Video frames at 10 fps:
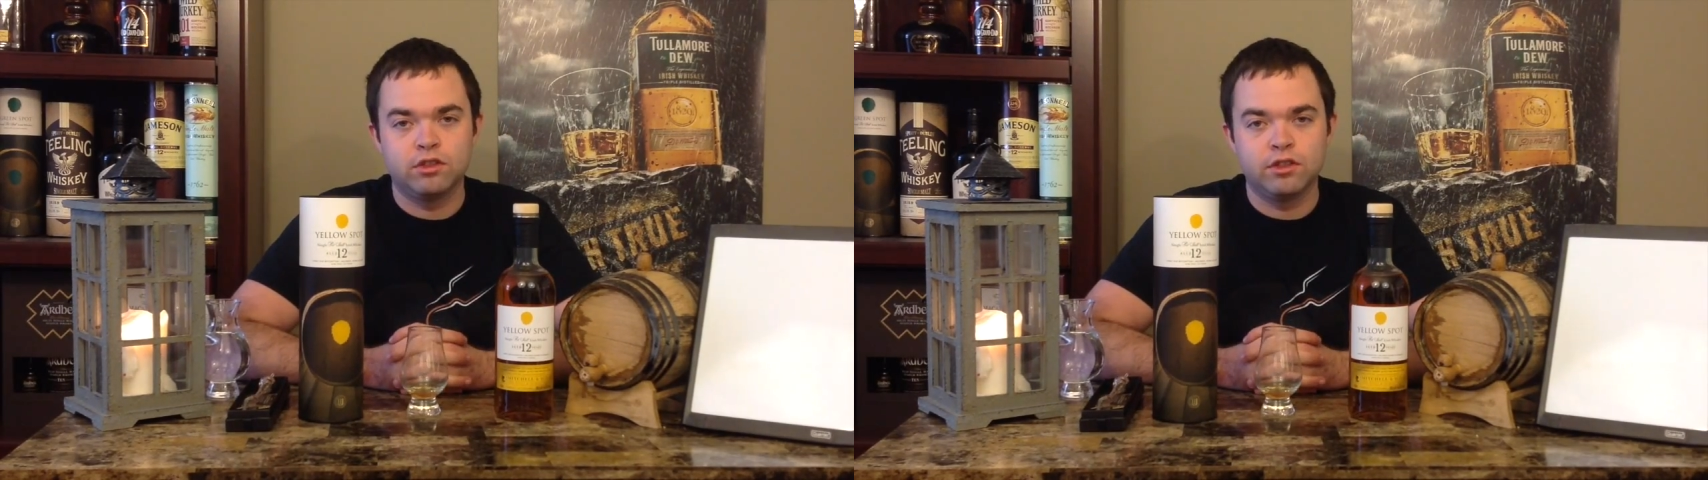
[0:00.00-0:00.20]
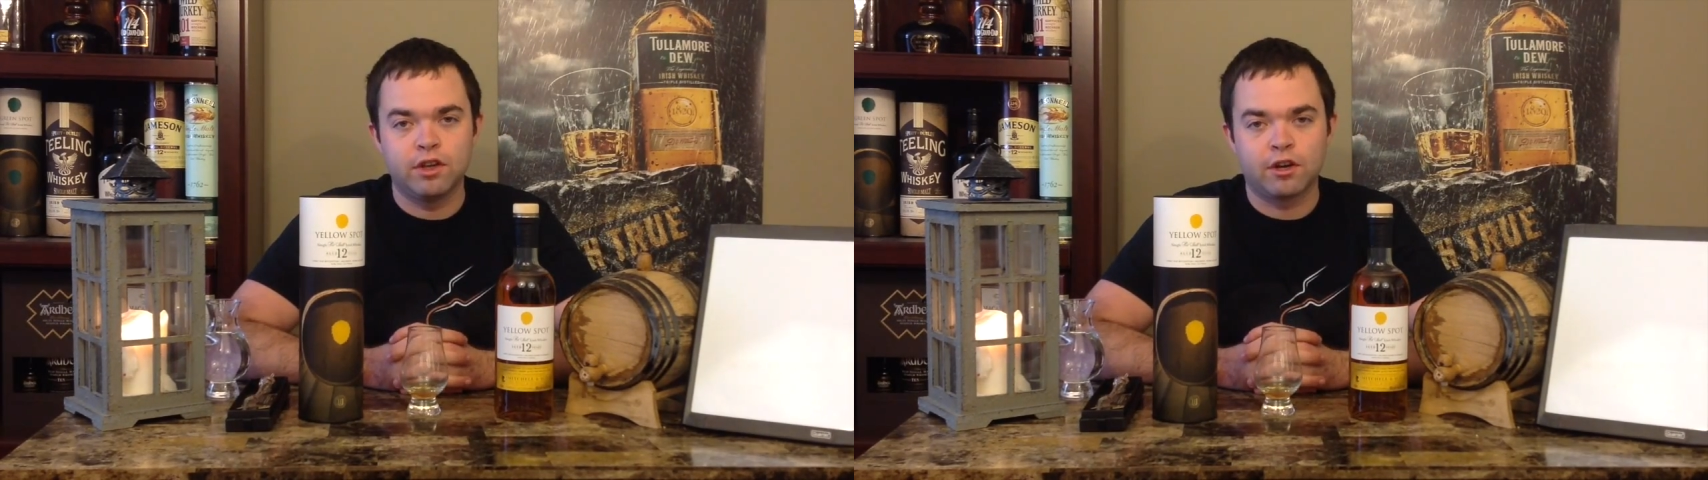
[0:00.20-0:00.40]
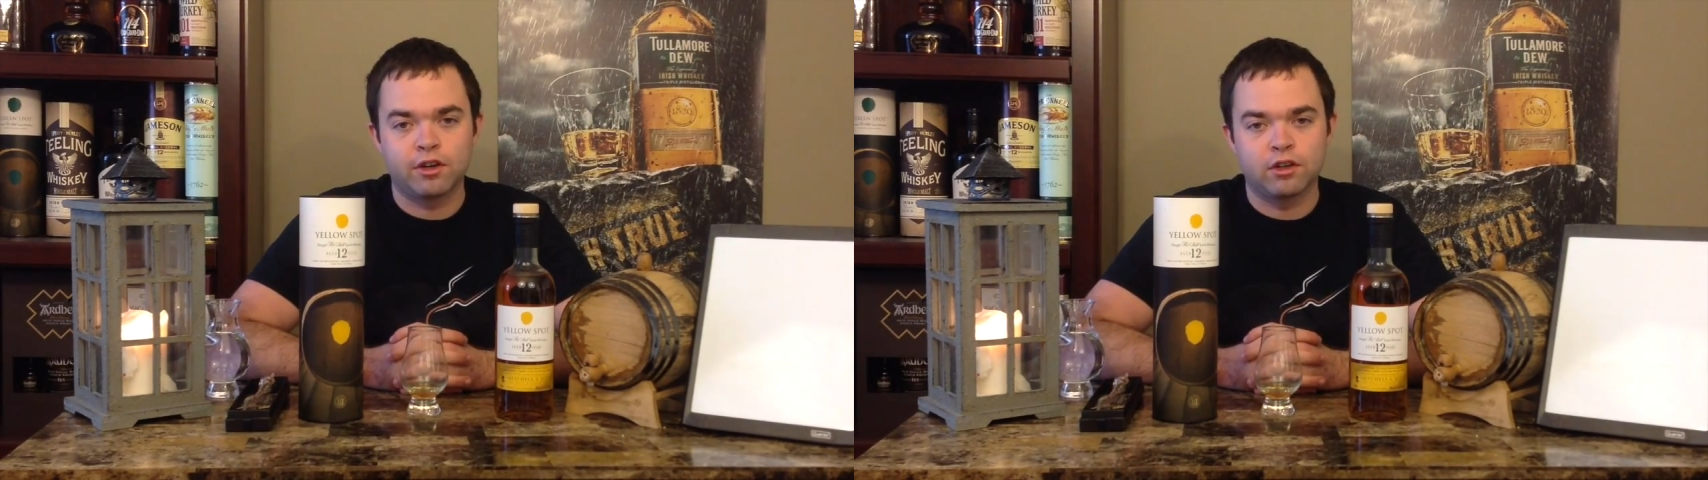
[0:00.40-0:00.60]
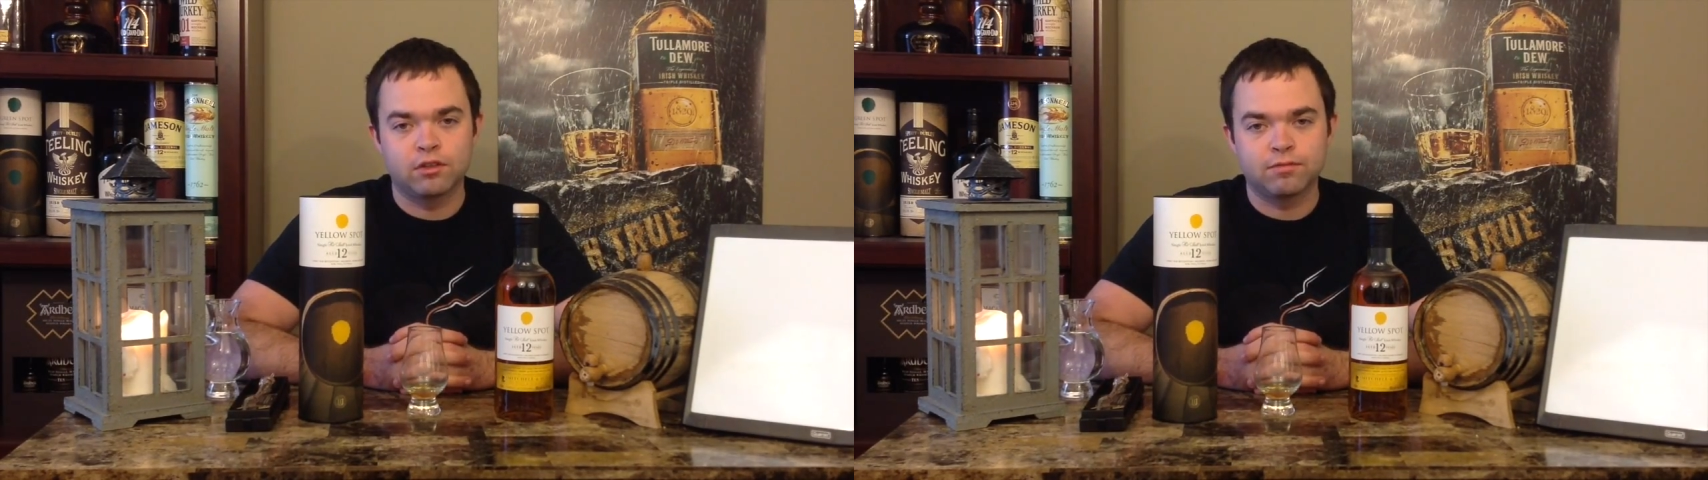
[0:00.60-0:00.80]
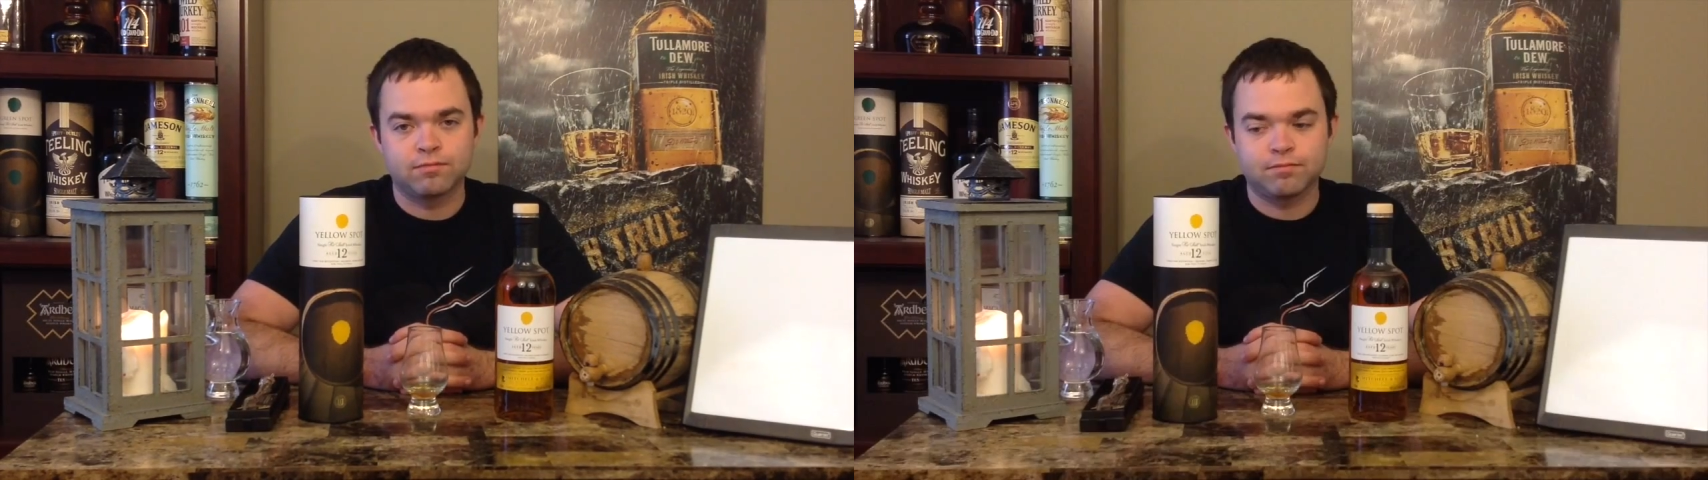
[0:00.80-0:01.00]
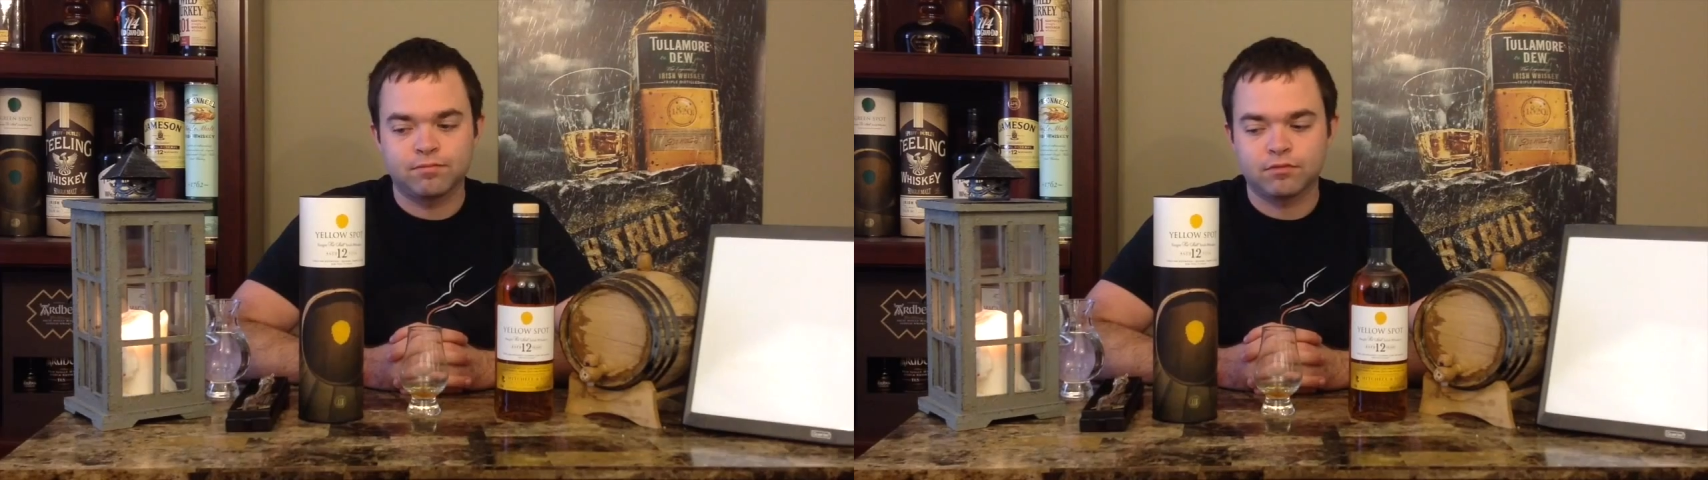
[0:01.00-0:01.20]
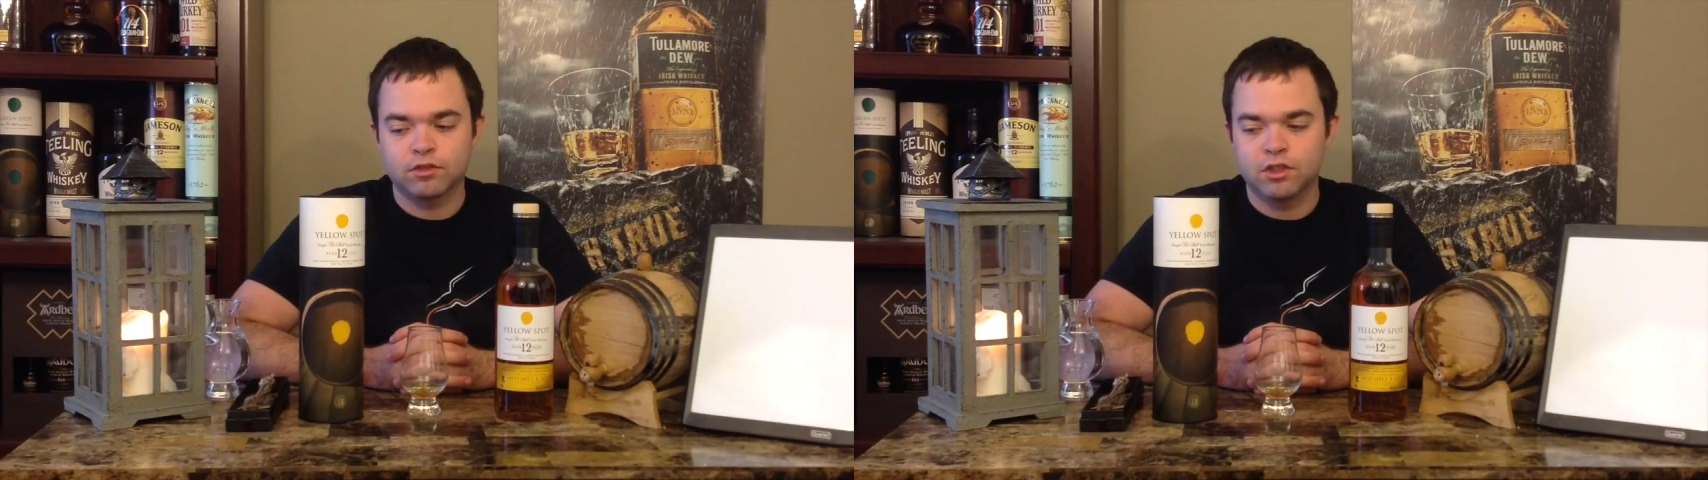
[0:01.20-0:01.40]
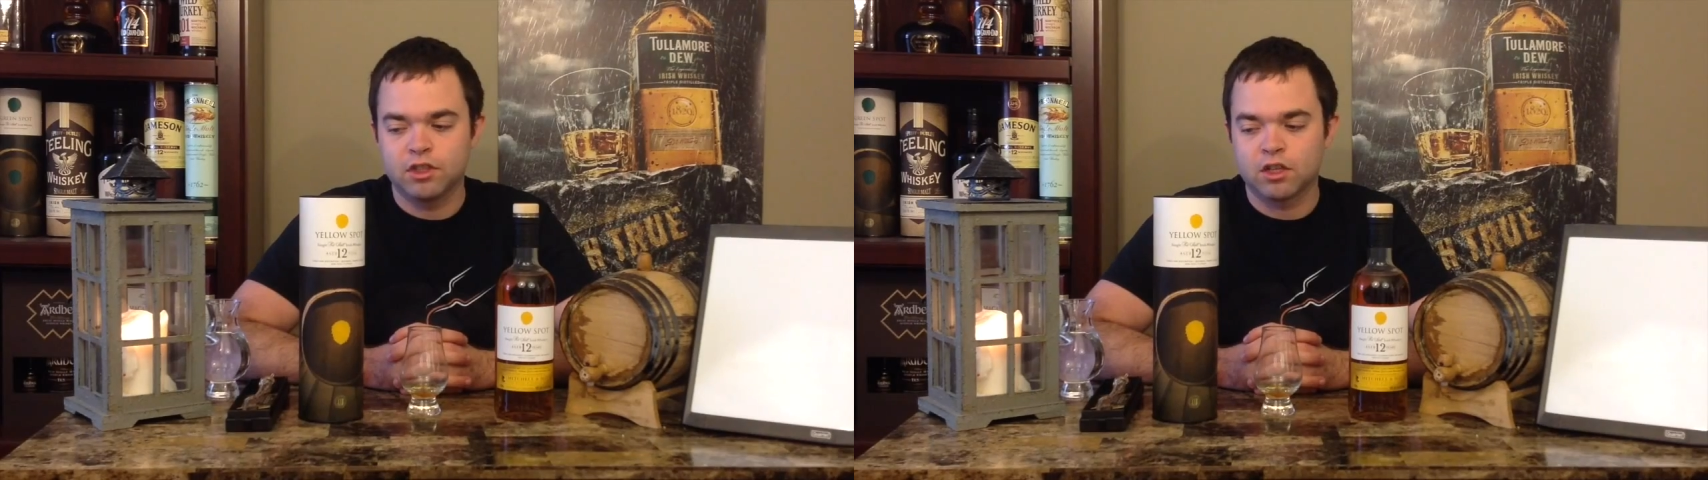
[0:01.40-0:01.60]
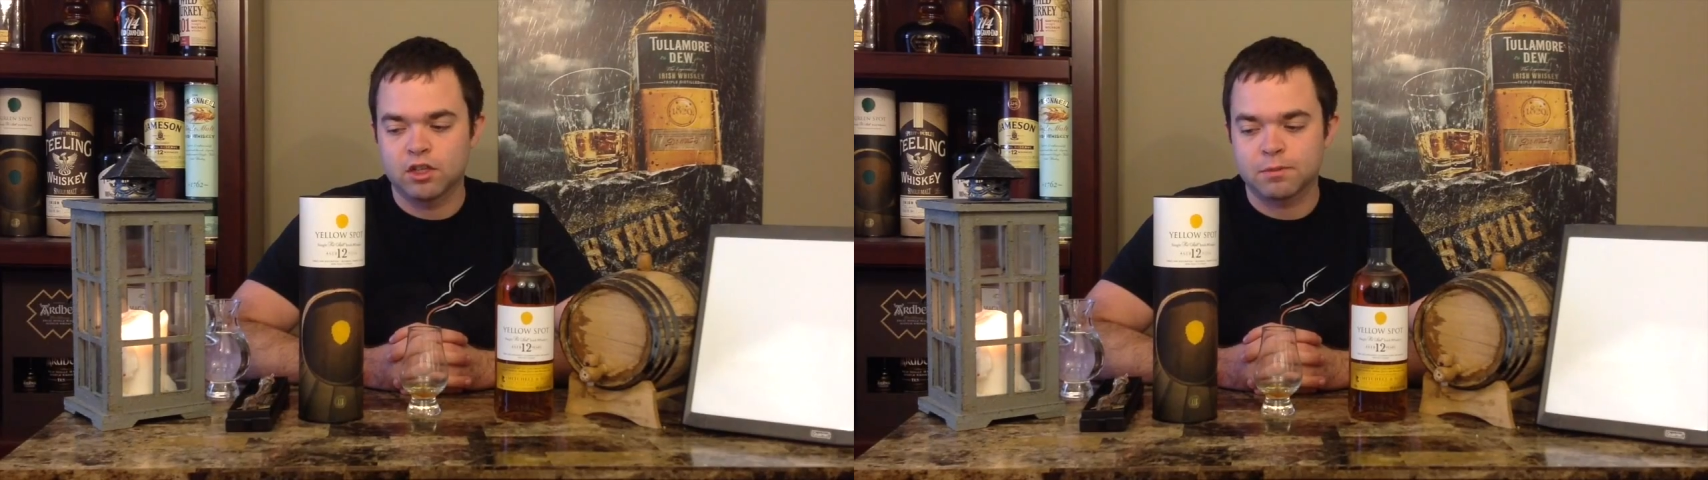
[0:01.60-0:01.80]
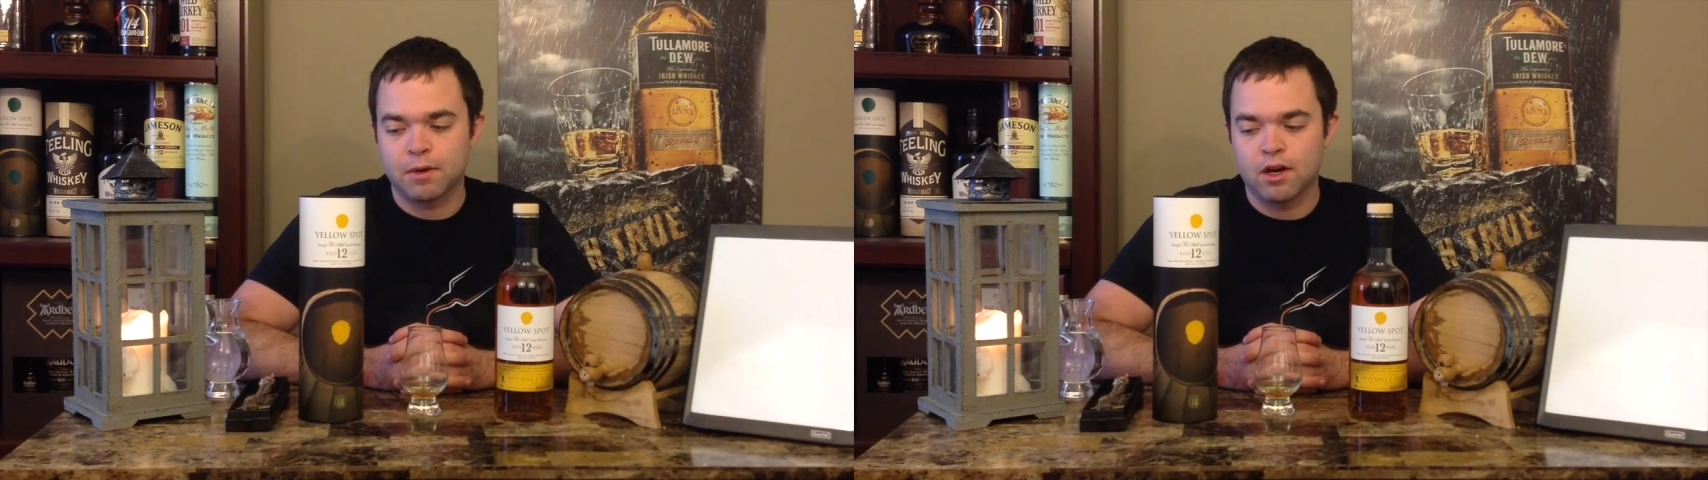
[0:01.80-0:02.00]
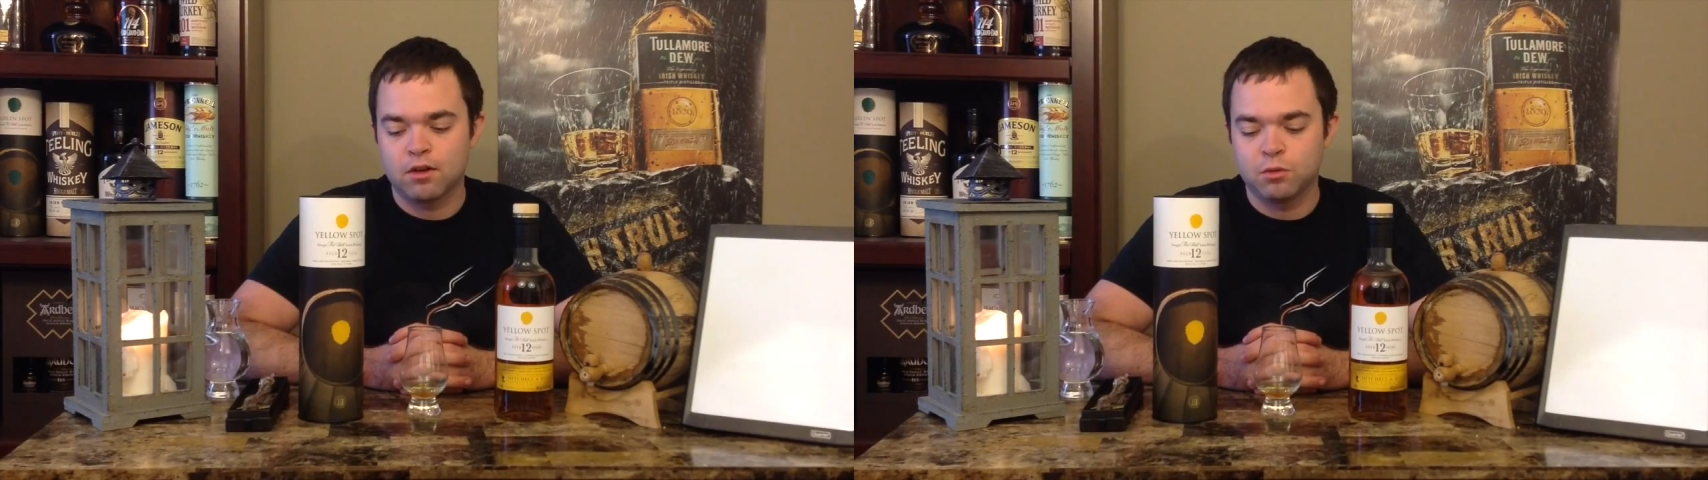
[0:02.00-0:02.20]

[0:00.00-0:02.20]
younger spot,